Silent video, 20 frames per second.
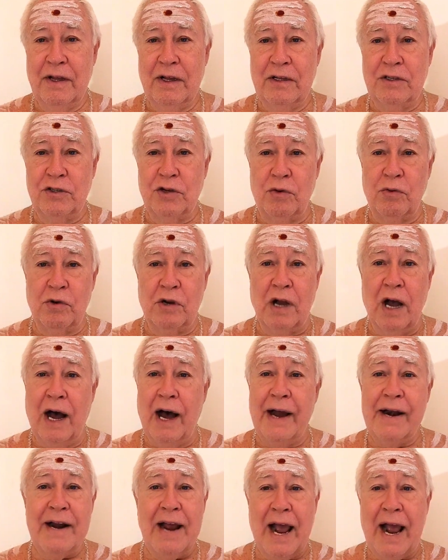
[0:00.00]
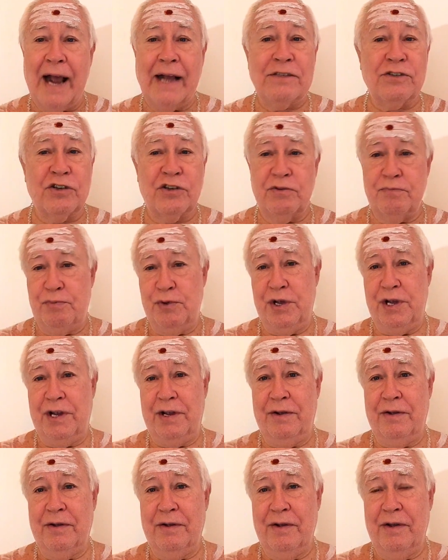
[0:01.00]
So God has to be
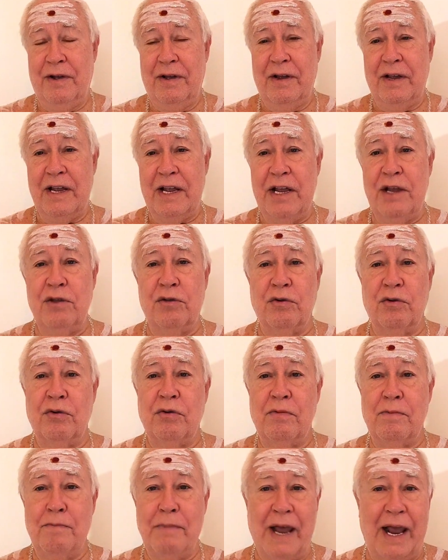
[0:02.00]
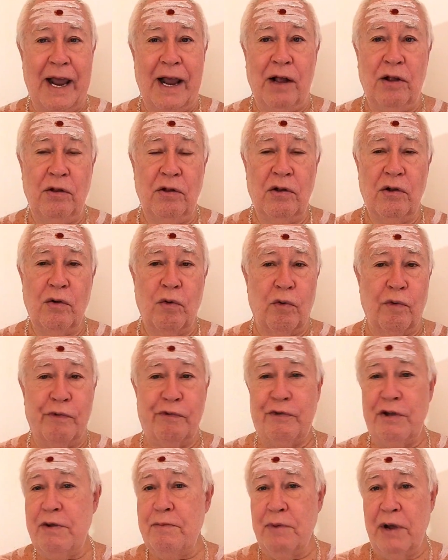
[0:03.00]
either male or
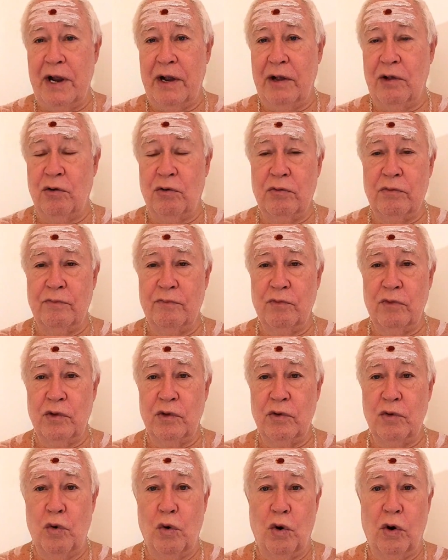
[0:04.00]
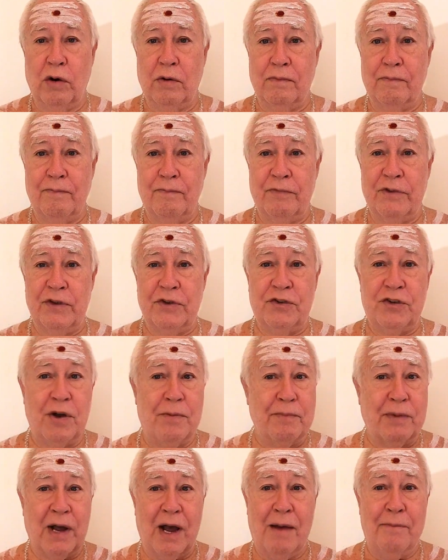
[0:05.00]
female or
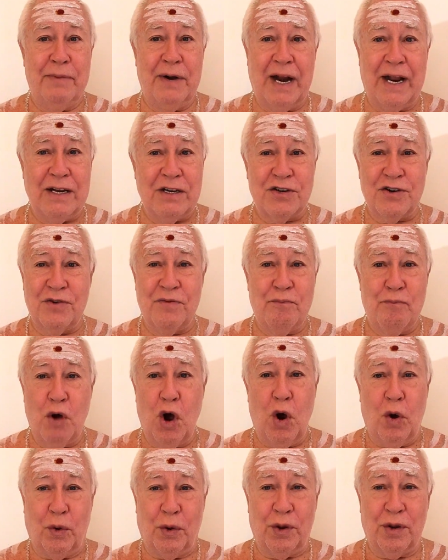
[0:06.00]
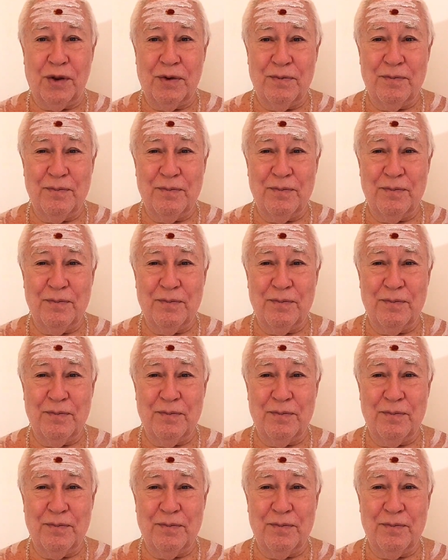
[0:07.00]
some combination of both,